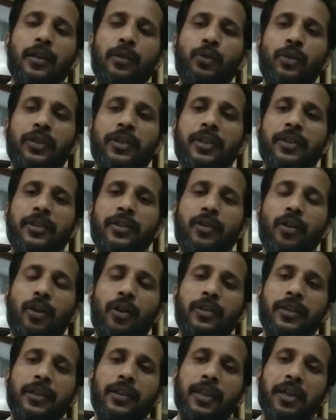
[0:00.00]
which is
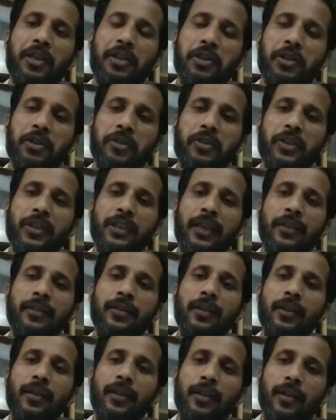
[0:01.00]
called Restoration and
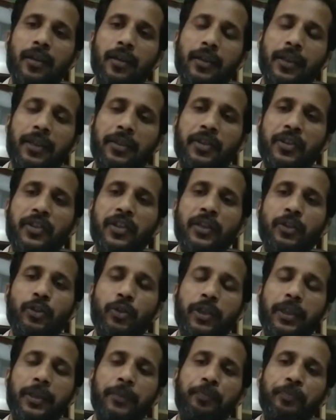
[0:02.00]
18th
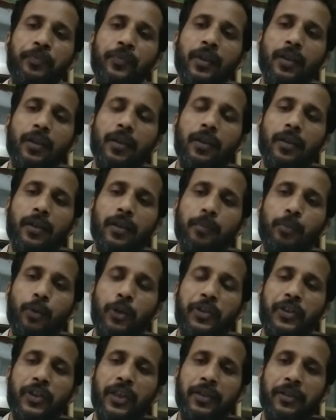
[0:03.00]
Century
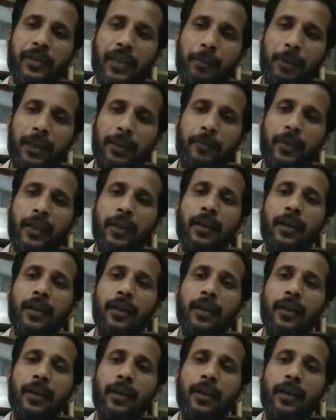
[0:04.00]
Poetry and Drama,